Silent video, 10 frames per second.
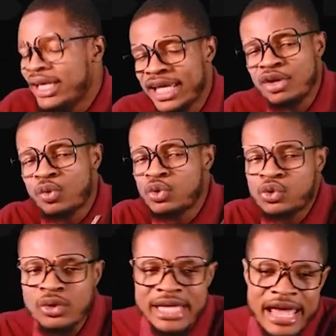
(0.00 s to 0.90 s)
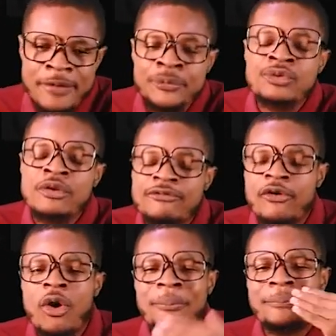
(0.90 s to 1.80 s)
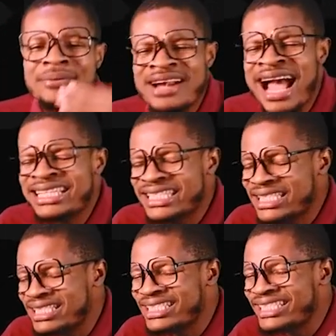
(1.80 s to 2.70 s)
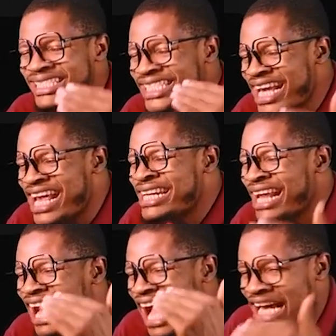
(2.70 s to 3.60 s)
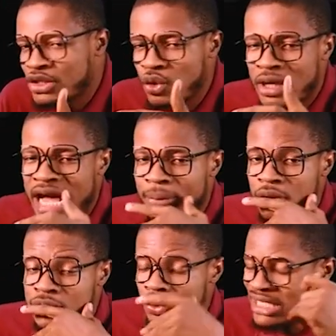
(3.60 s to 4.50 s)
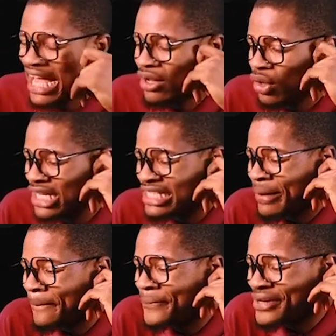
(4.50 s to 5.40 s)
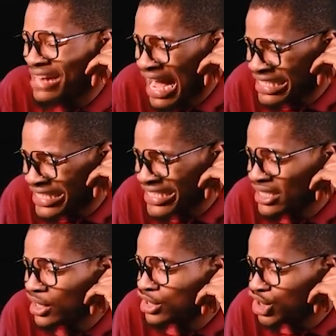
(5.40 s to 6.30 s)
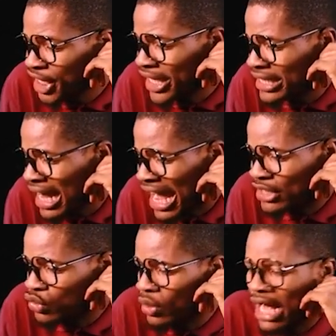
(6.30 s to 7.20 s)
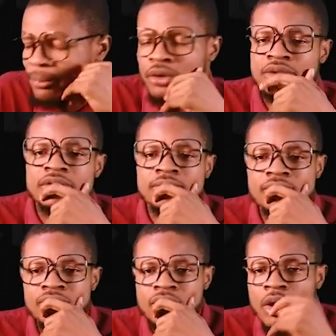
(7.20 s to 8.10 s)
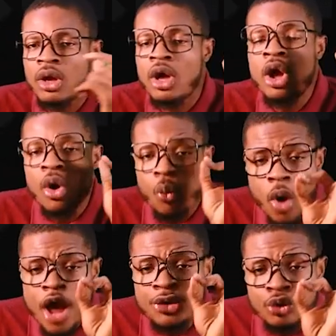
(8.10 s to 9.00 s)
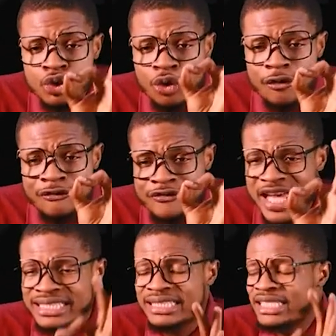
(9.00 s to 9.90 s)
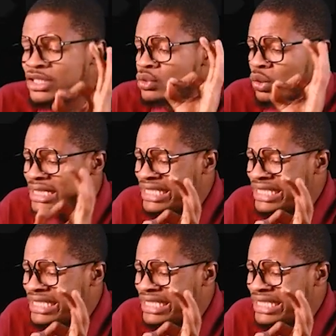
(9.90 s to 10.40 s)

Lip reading: In rule 2 here, for branched chain hydrocarbons, what did I call it? Branched chain hydrocarbons. What you do first is to